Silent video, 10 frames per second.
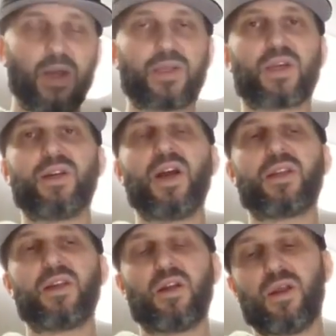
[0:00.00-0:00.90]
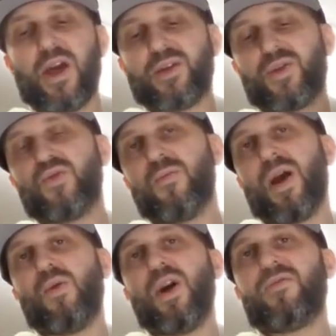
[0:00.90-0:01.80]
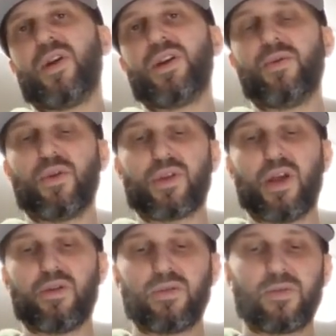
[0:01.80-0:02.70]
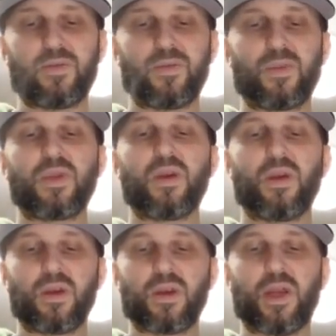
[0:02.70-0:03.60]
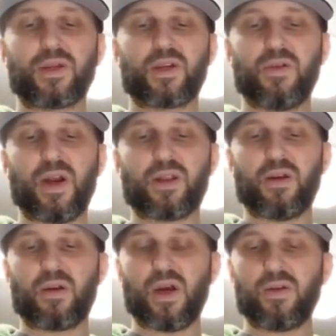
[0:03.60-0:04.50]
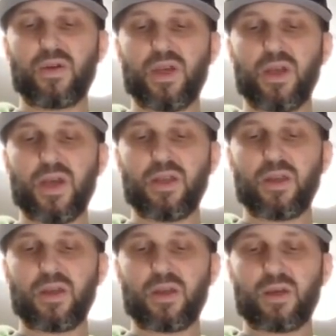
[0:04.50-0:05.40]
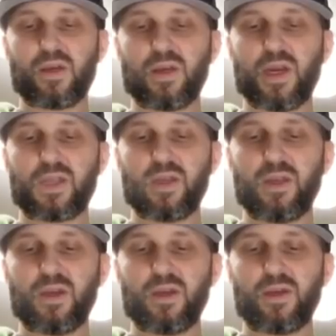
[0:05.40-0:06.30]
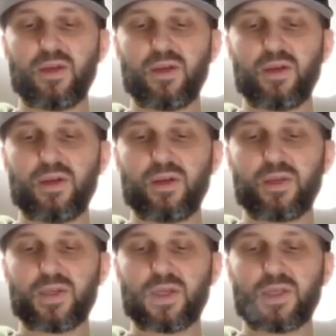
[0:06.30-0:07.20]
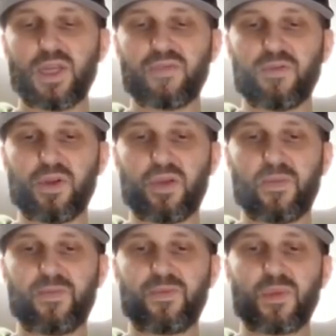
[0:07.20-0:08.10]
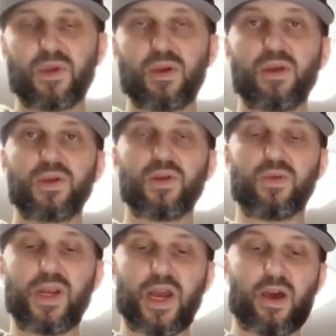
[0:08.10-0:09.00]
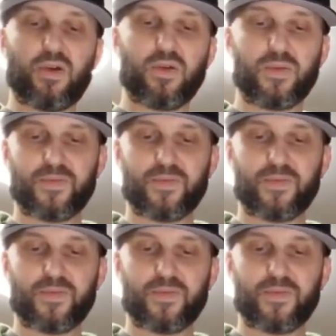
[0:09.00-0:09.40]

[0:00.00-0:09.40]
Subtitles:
It's connecting the light to my Wi-Fi network now. That is correct. Elgato Key light connected successfully. So now,